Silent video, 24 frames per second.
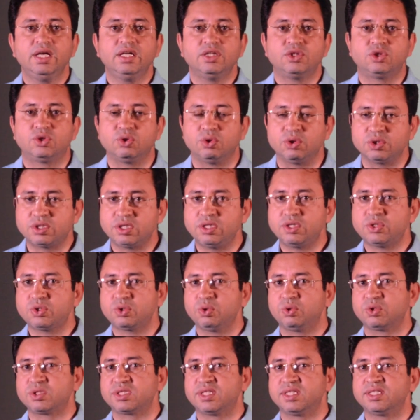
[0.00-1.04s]
Those
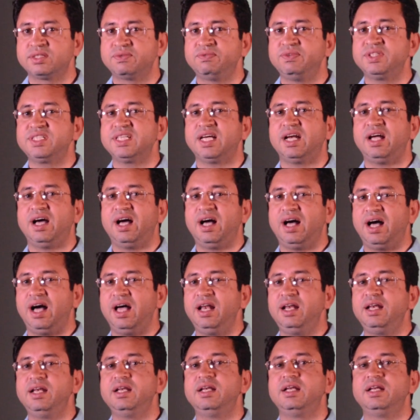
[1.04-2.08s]
resources which are
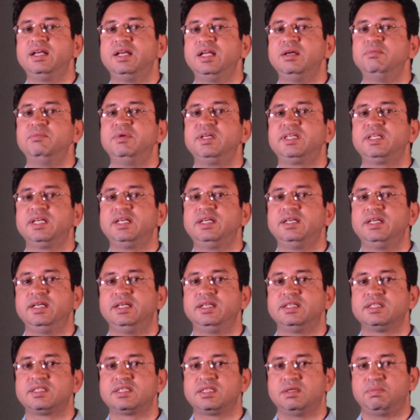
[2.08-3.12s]
unlimited
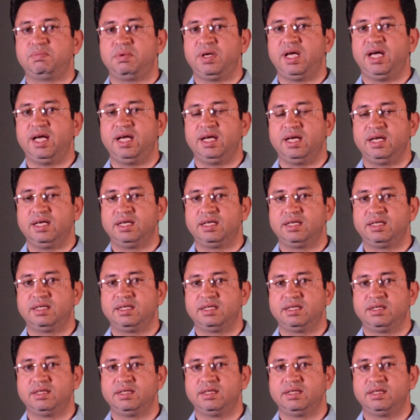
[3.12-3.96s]
in supply